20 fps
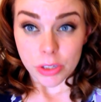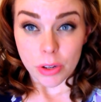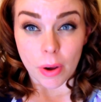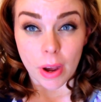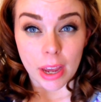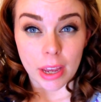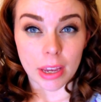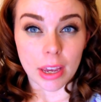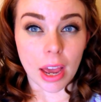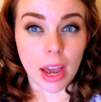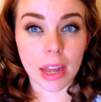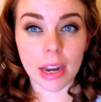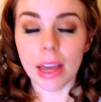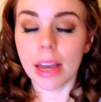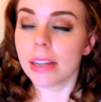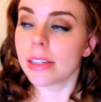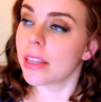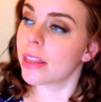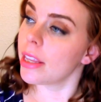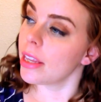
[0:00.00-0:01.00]
So I kind of
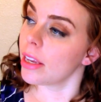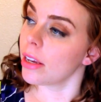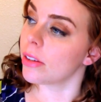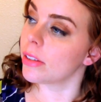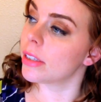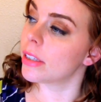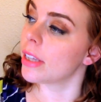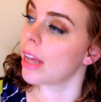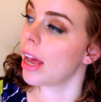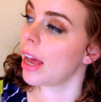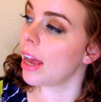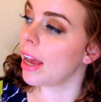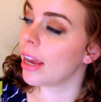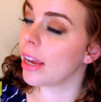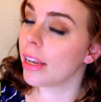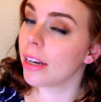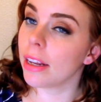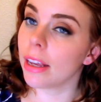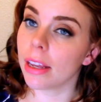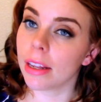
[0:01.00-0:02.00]
had to think
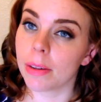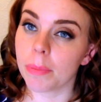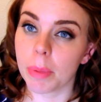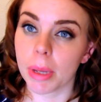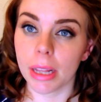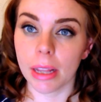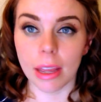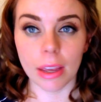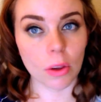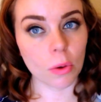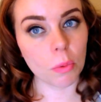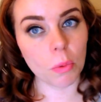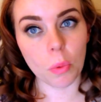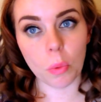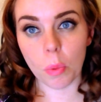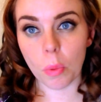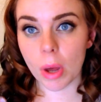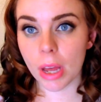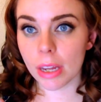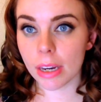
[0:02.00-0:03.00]
outside and be like,
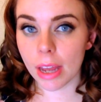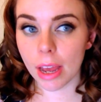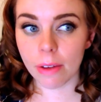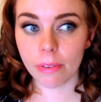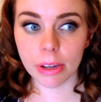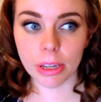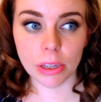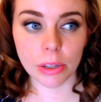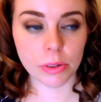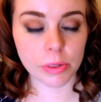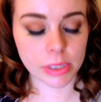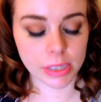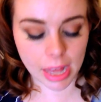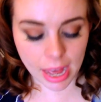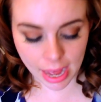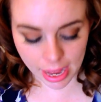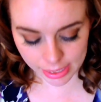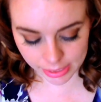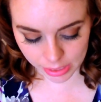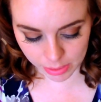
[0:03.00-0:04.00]
what have I used that
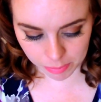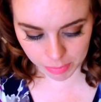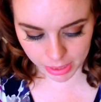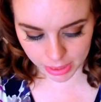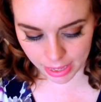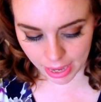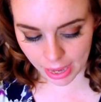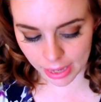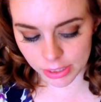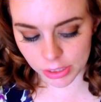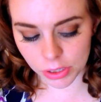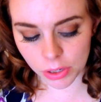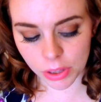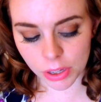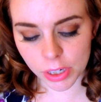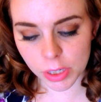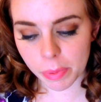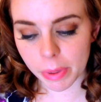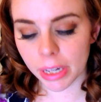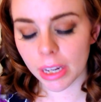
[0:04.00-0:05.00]
hasn't been that? So
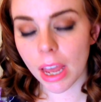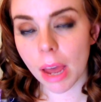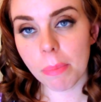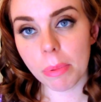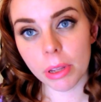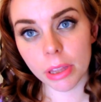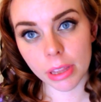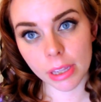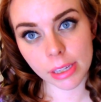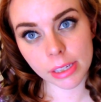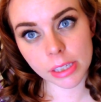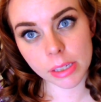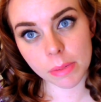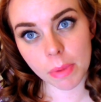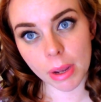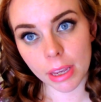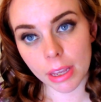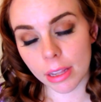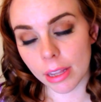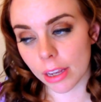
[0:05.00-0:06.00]
there's been a couple things in
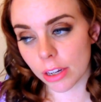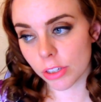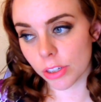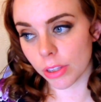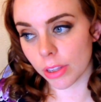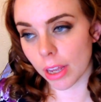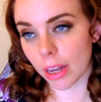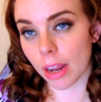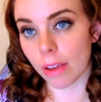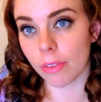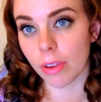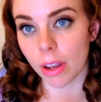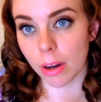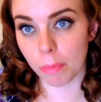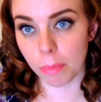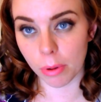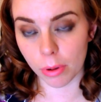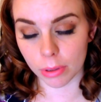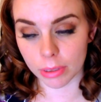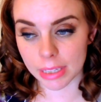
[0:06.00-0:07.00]
my collection that I've kind
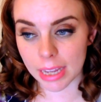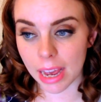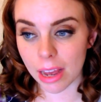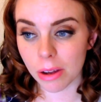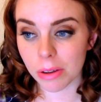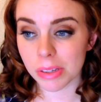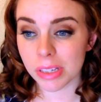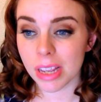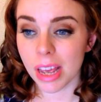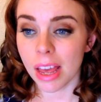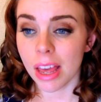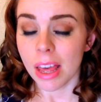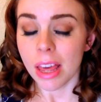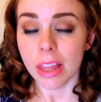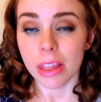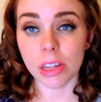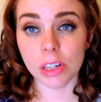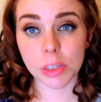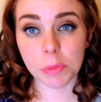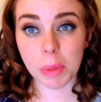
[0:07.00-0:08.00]
of pulled out.
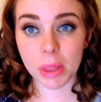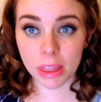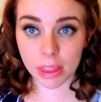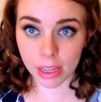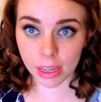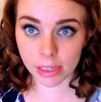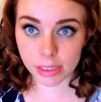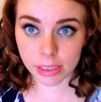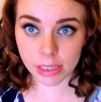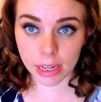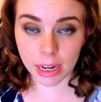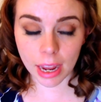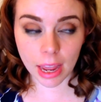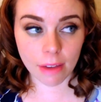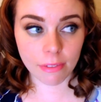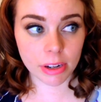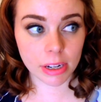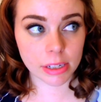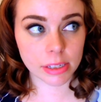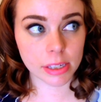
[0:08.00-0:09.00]
There's been things that I
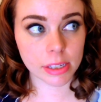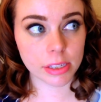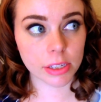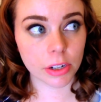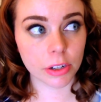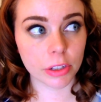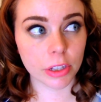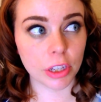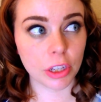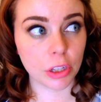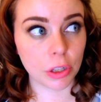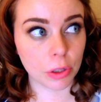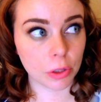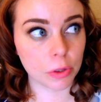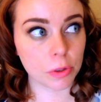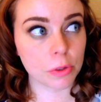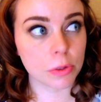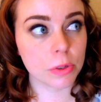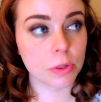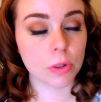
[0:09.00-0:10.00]
haven't necessarily
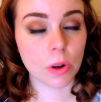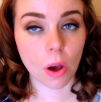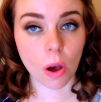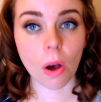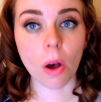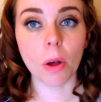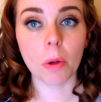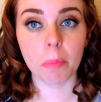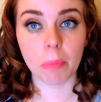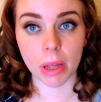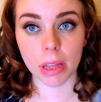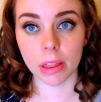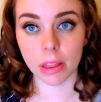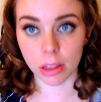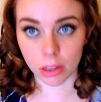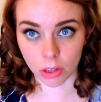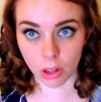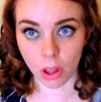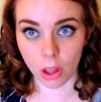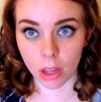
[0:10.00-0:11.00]
used all
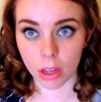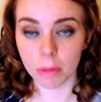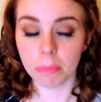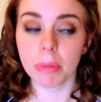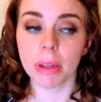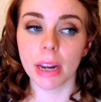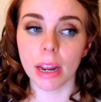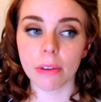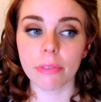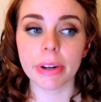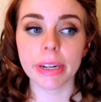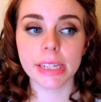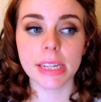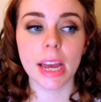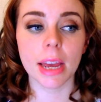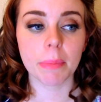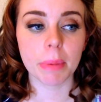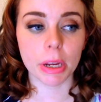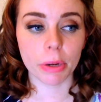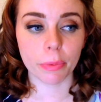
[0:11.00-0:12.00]
month long, but every
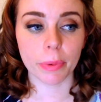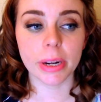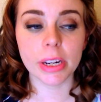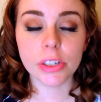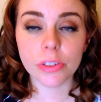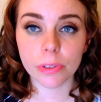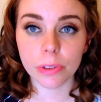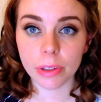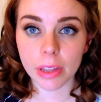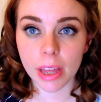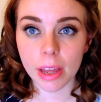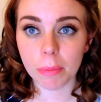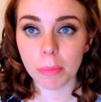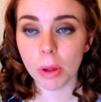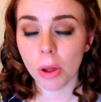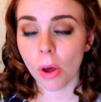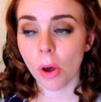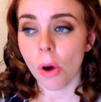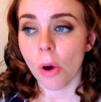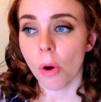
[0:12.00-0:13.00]
time I reach for them
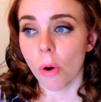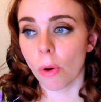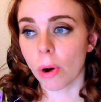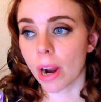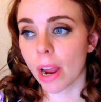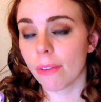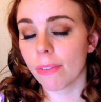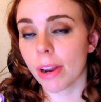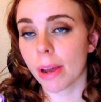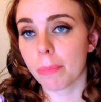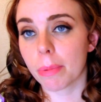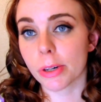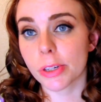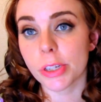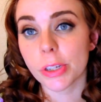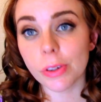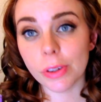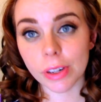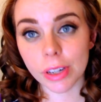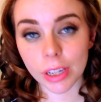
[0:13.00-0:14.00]
or have an
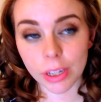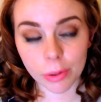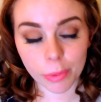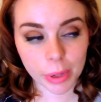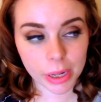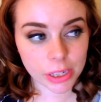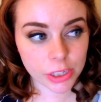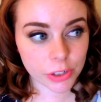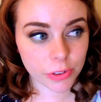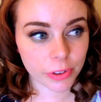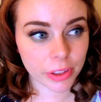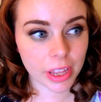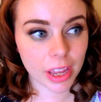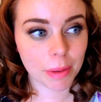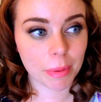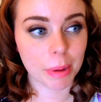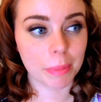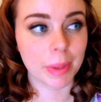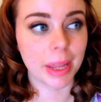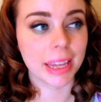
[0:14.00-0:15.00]
opportunity to reach for
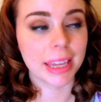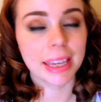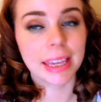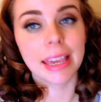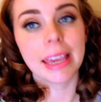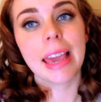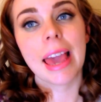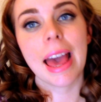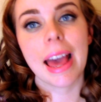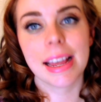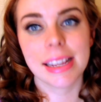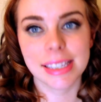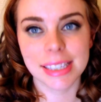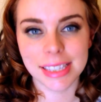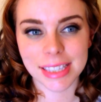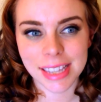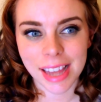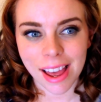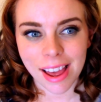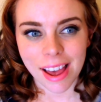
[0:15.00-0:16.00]
them, I'm like,
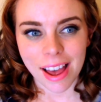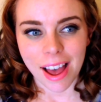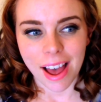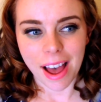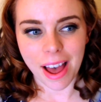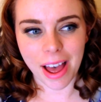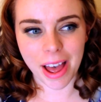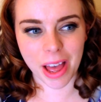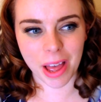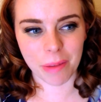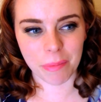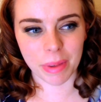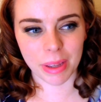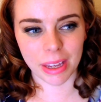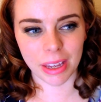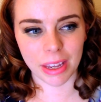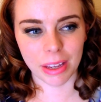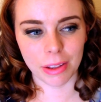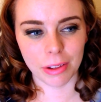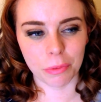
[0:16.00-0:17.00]
yes. Um,
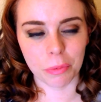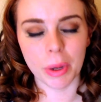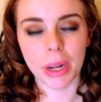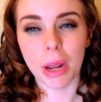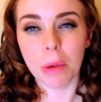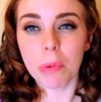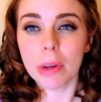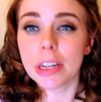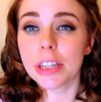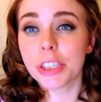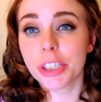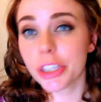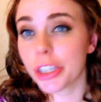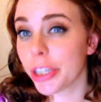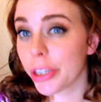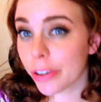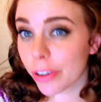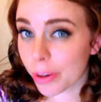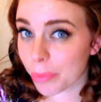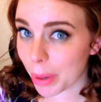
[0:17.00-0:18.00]
when I want to
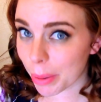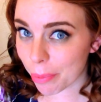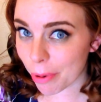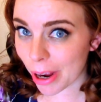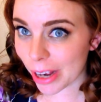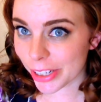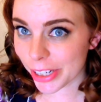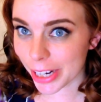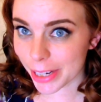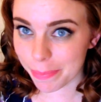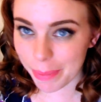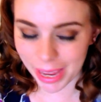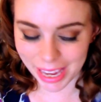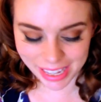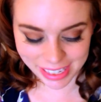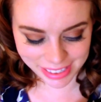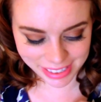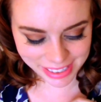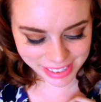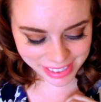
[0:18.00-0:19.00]
cheat on my project
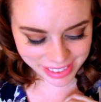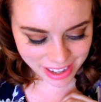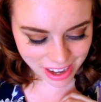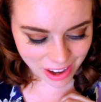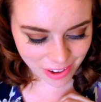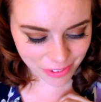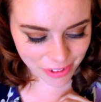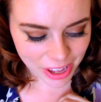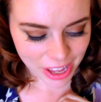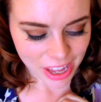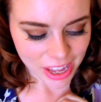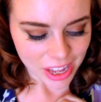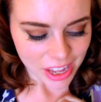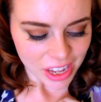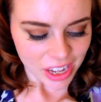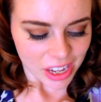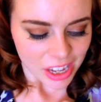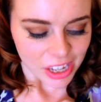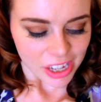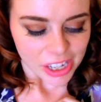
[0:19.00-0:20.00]
pan stuff.
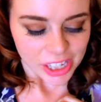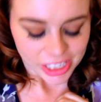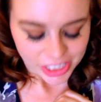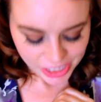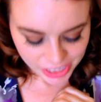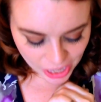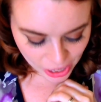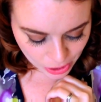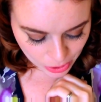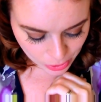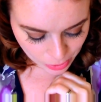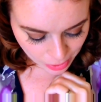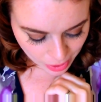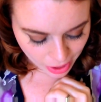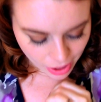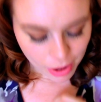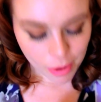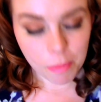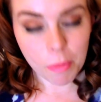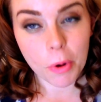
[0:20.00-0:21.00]
So
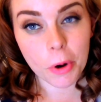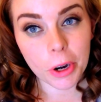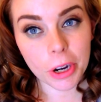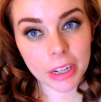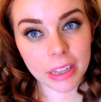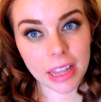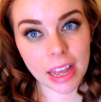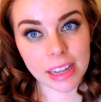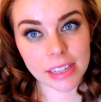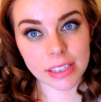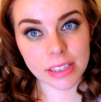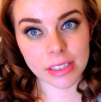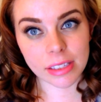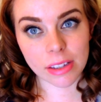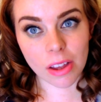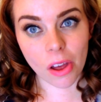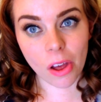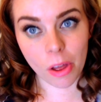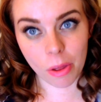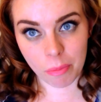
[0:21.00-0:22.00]
more or
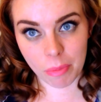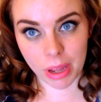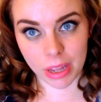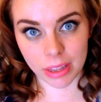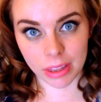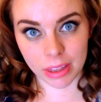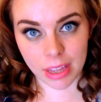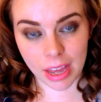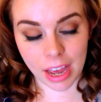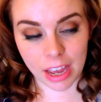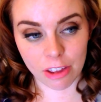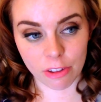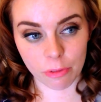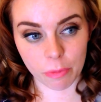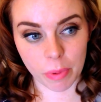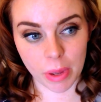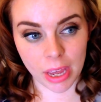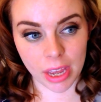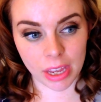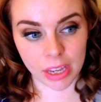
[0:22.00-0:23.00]
less all month
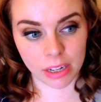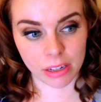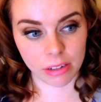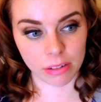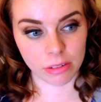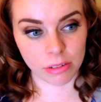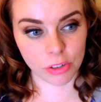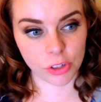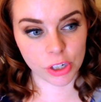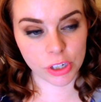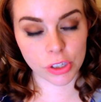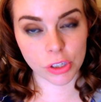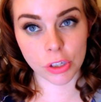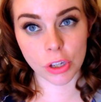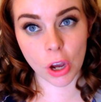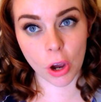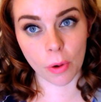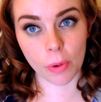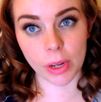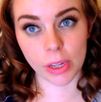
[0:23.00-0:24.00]
I've been just
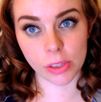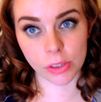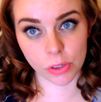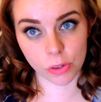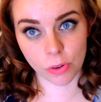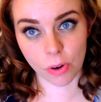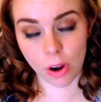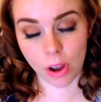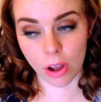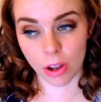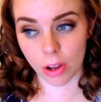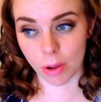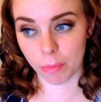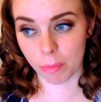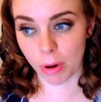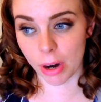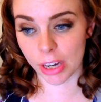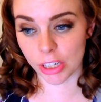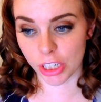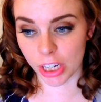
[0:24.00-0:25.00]
going strong on
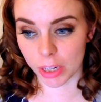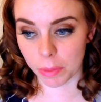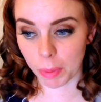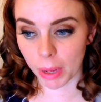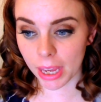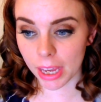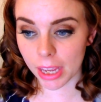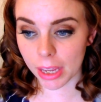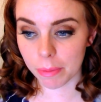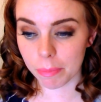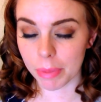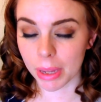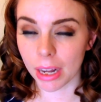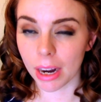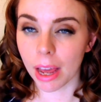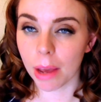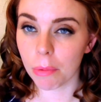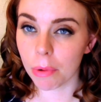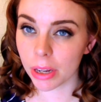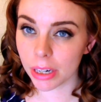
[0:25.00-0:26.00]
Project Pan, but
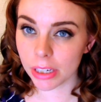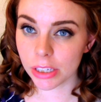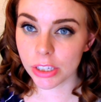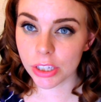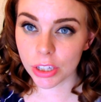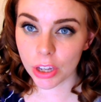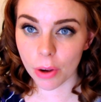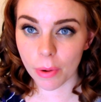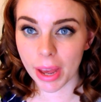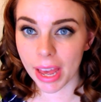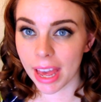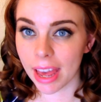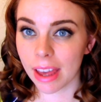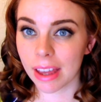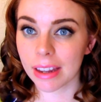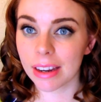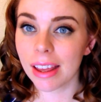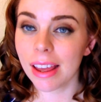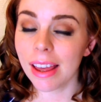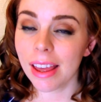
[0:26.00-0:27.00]
I wanted to go
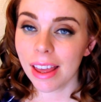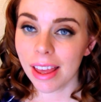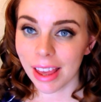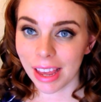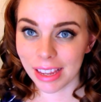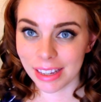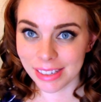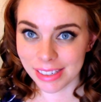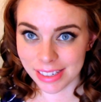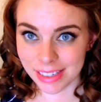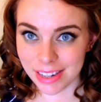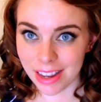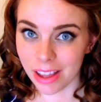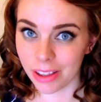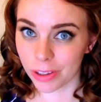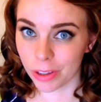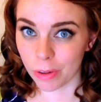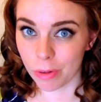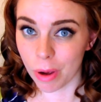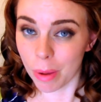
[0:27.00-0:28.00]
ahead and
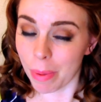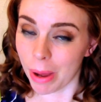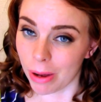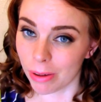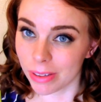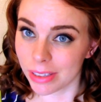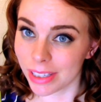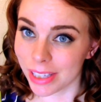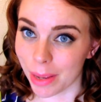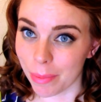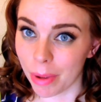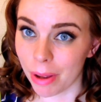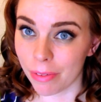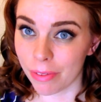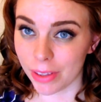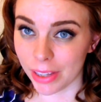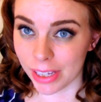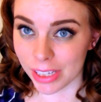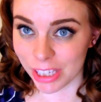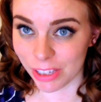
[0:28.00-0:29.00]
tell you about some of
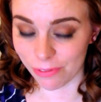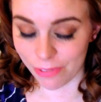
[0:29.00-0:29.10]
these